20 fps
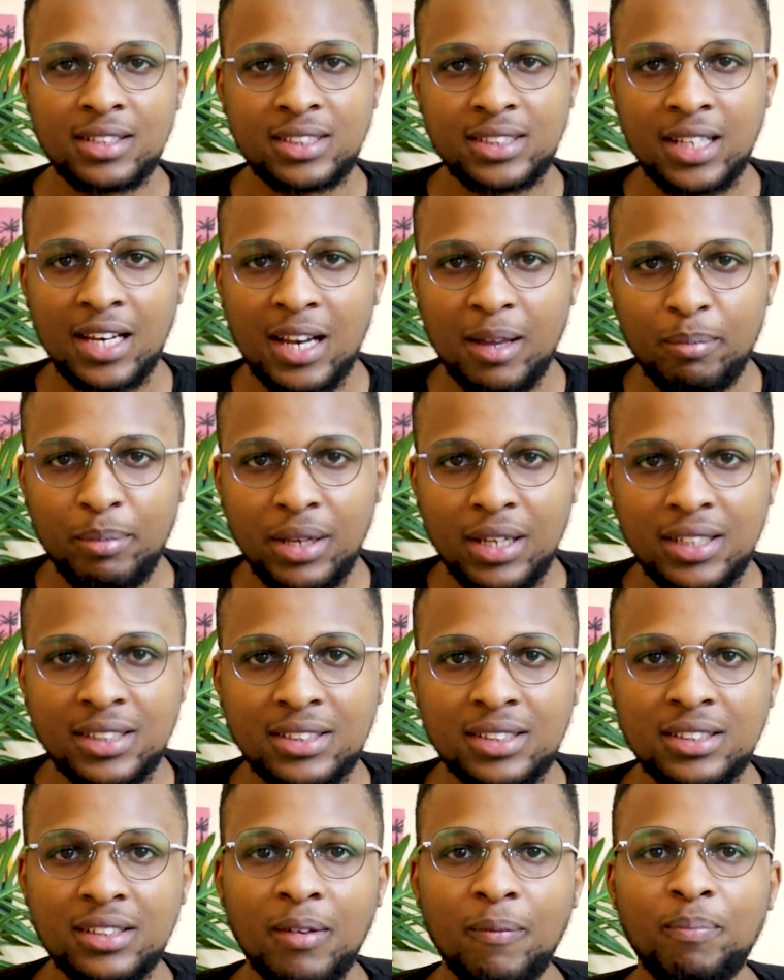
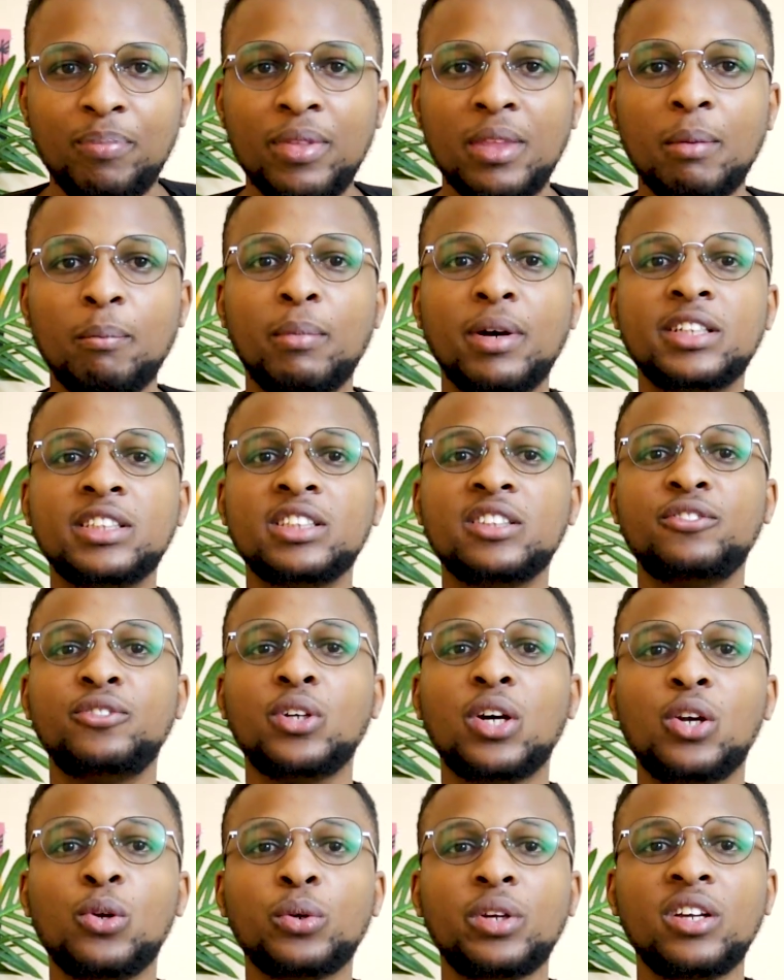resaleability. But if
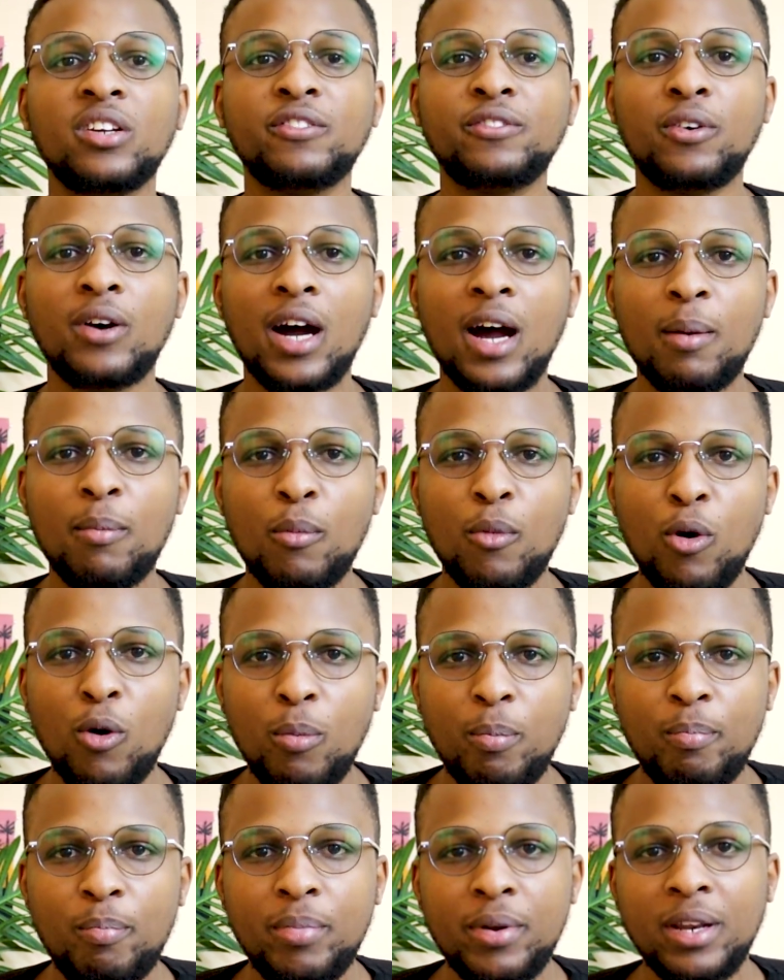you're looking for a
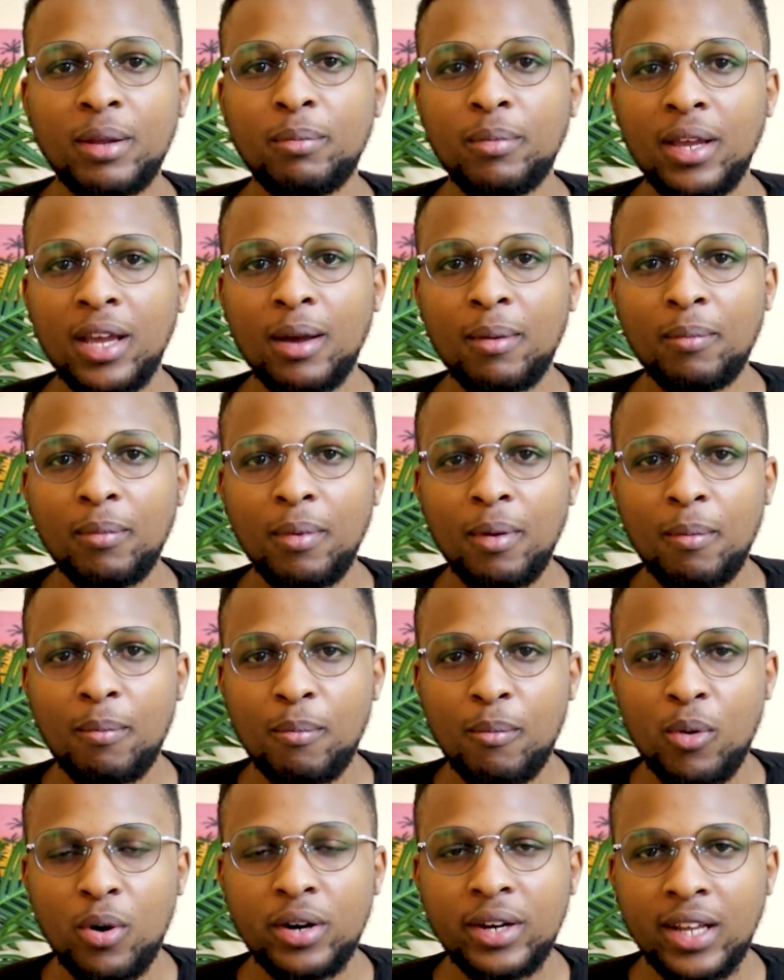more premium
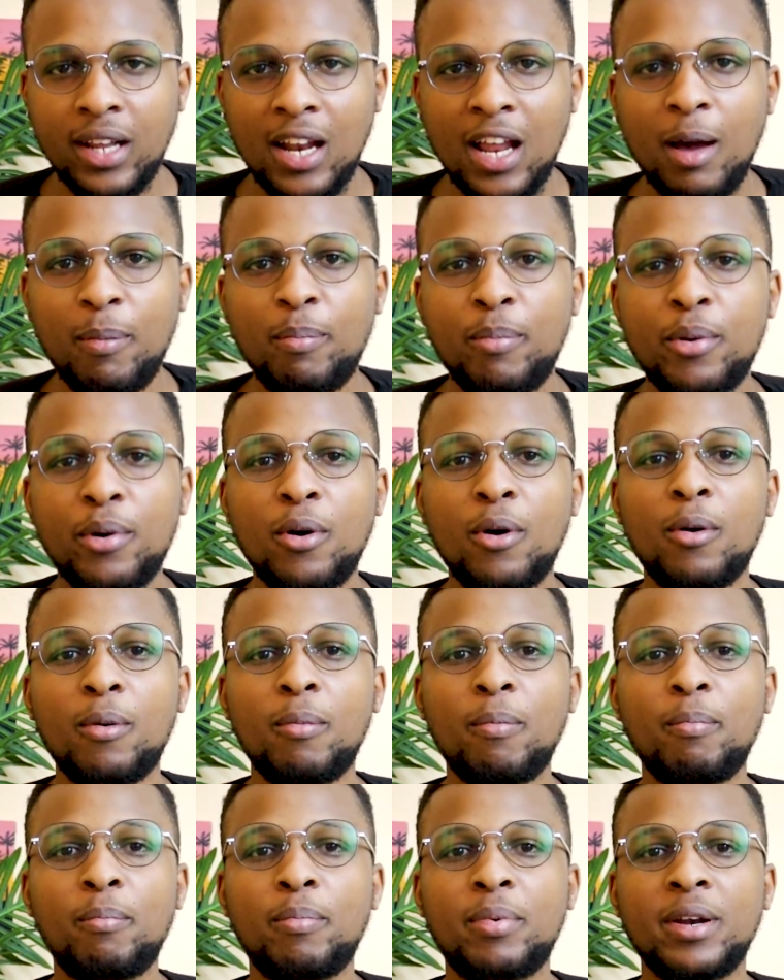model, a
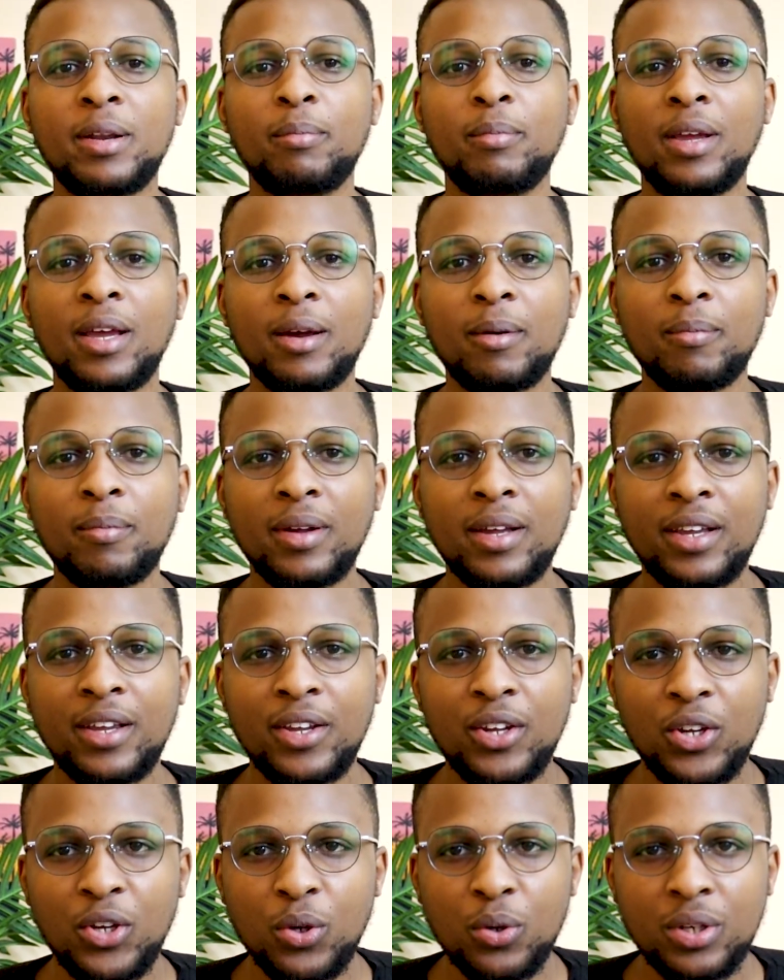pro premium
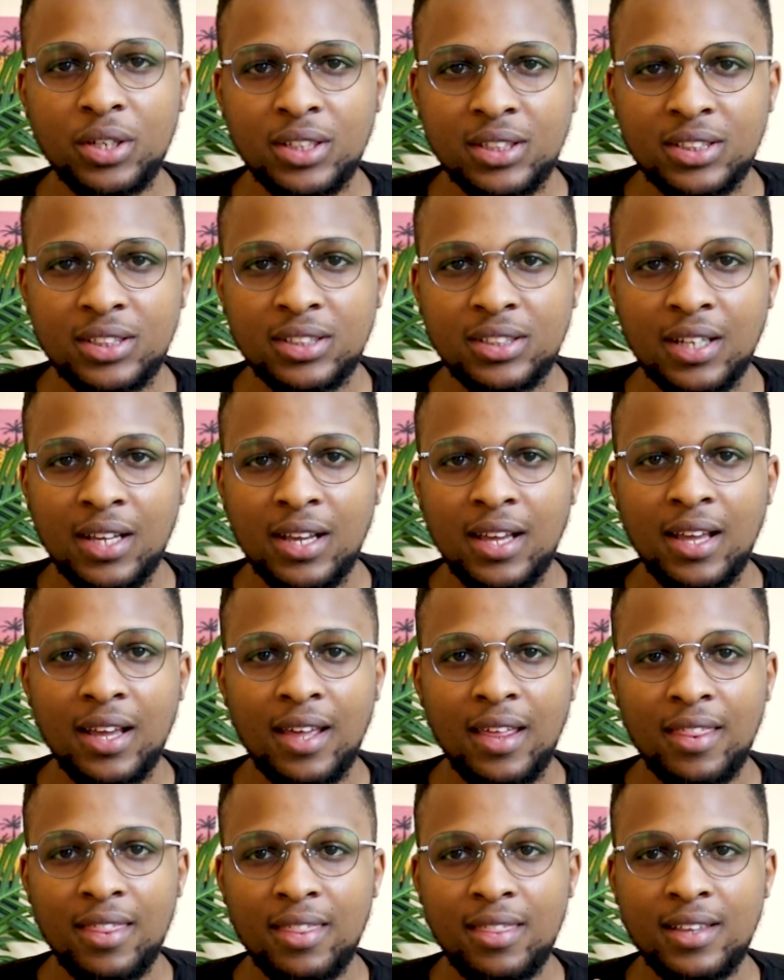unit,
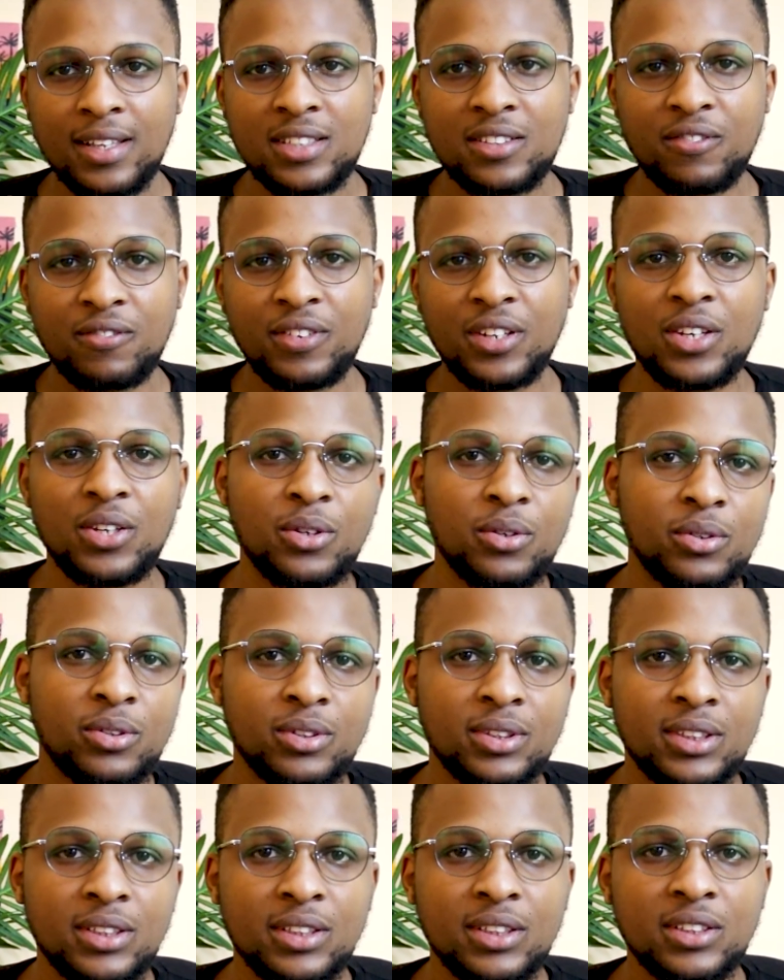this video
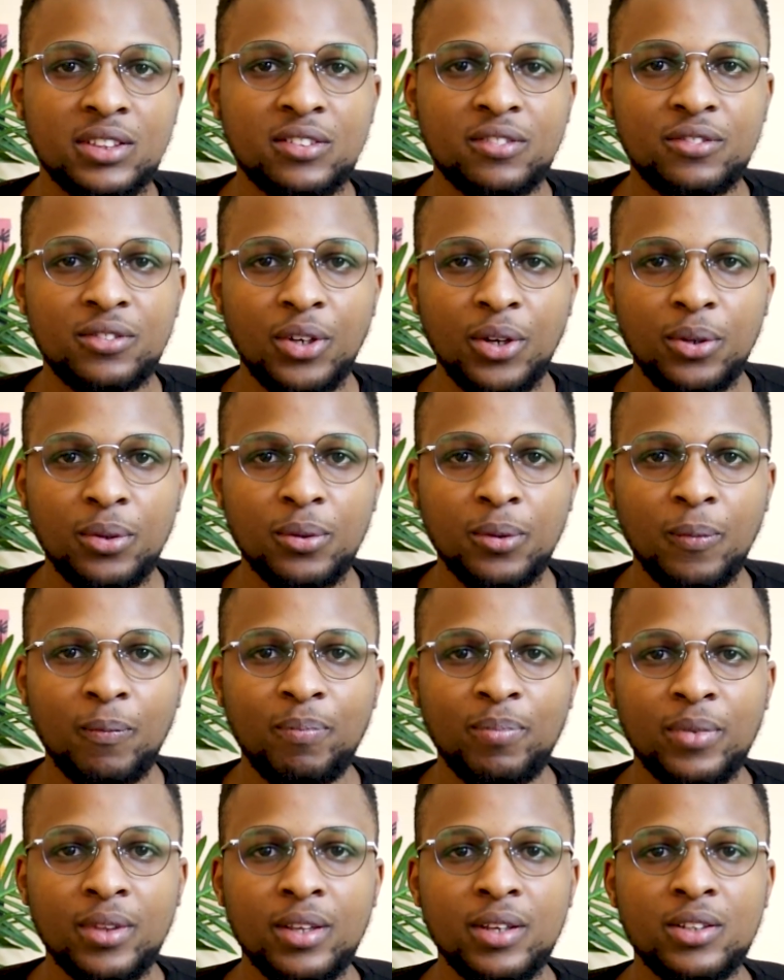is for you.
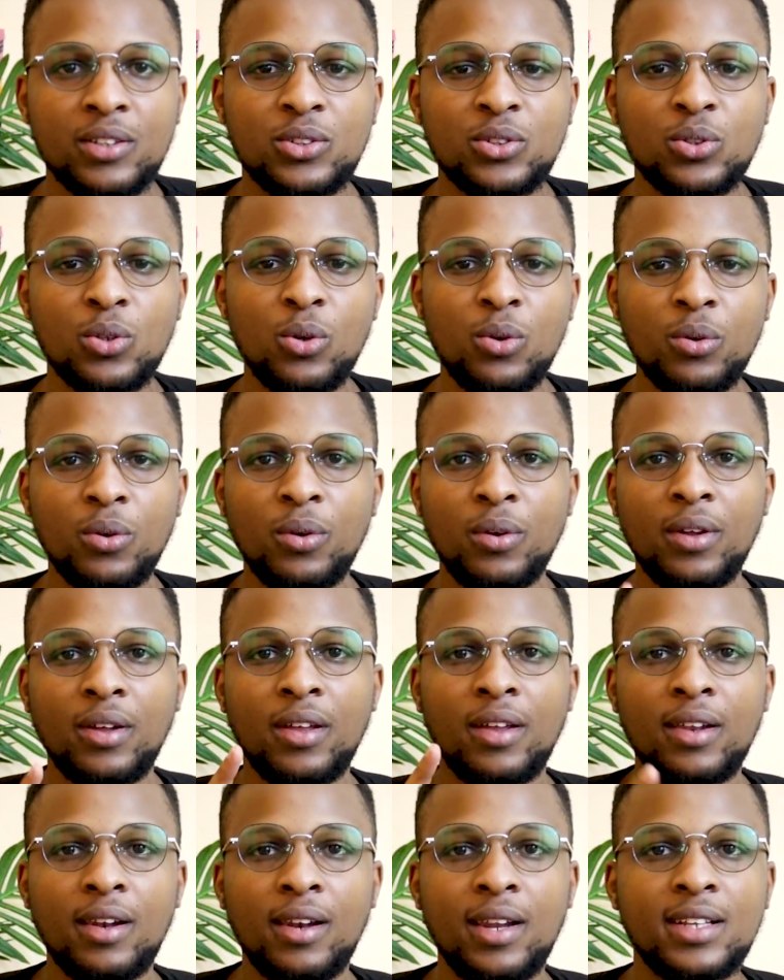So
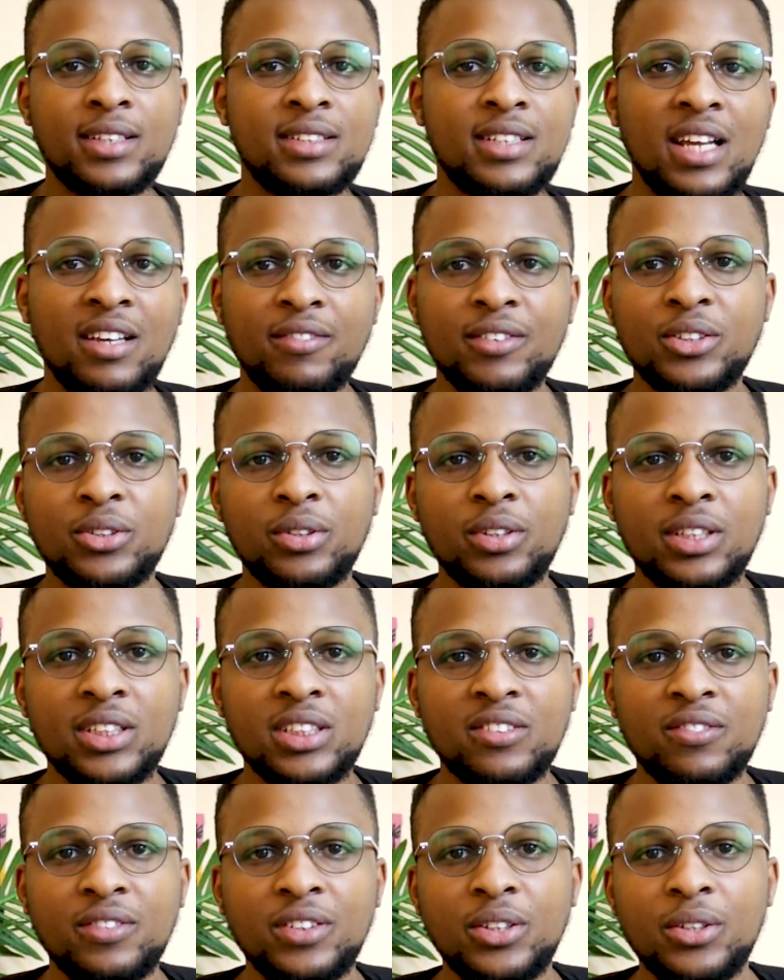let's dive into
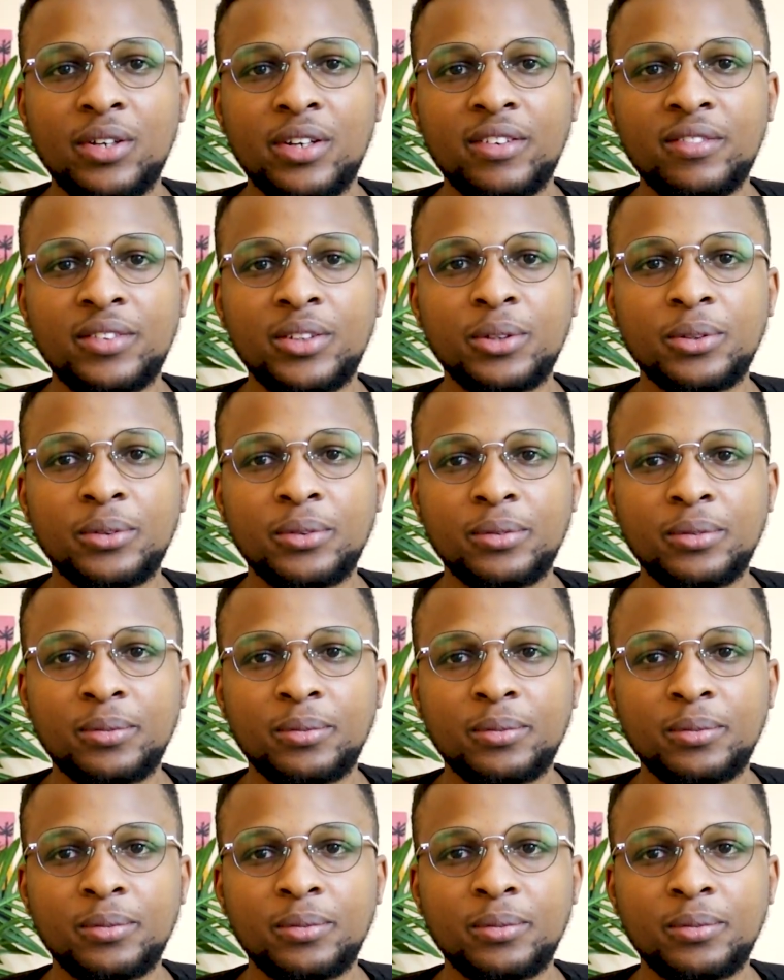this video review.